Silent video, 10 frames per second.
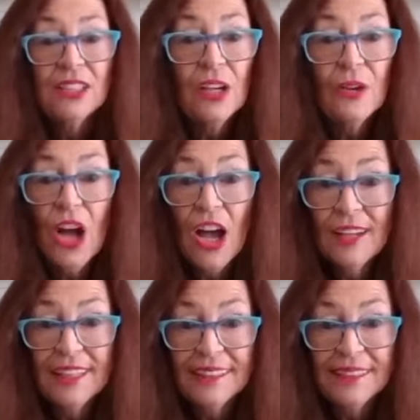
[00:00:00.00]
So,
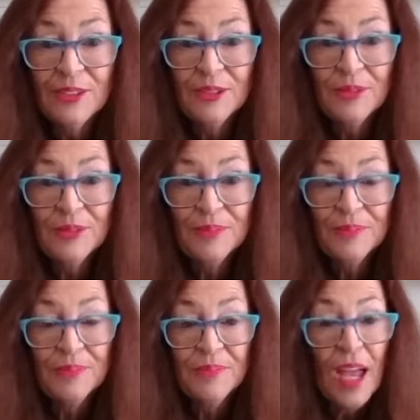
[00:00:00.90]
guys,
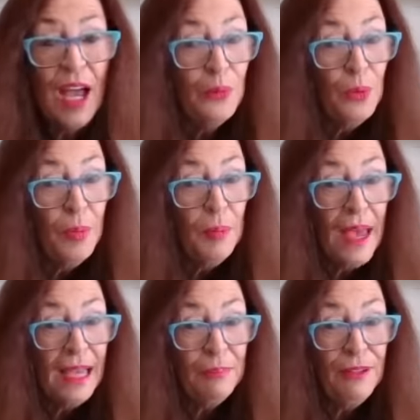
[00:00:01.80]
I will be
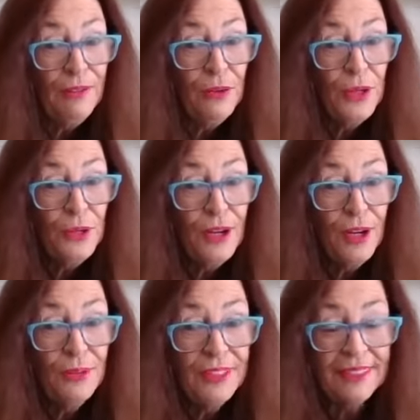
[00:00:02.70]
back before you
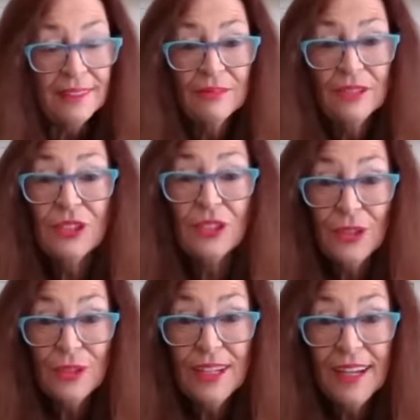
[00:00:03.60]
know it. So
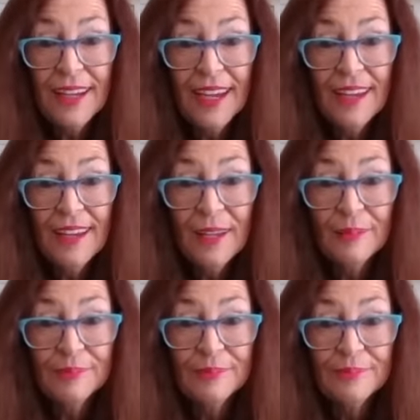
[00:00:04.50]
you take care.
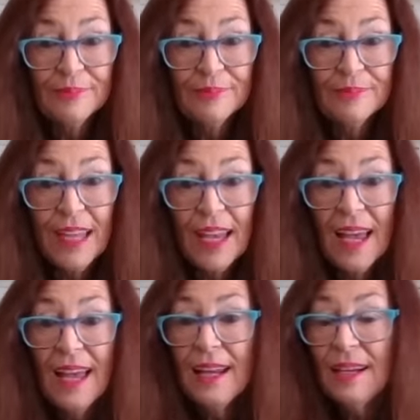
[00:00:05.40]

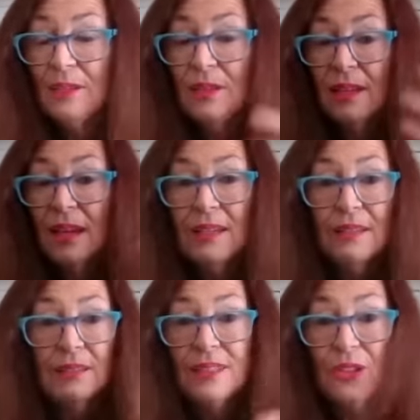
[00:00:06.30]
And
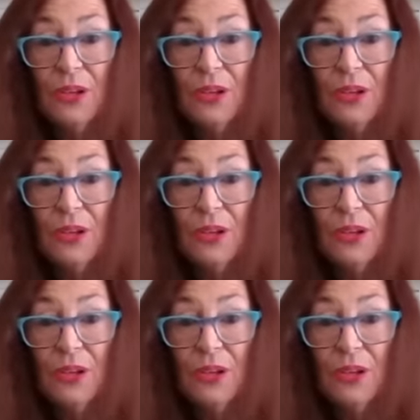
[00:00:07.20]
this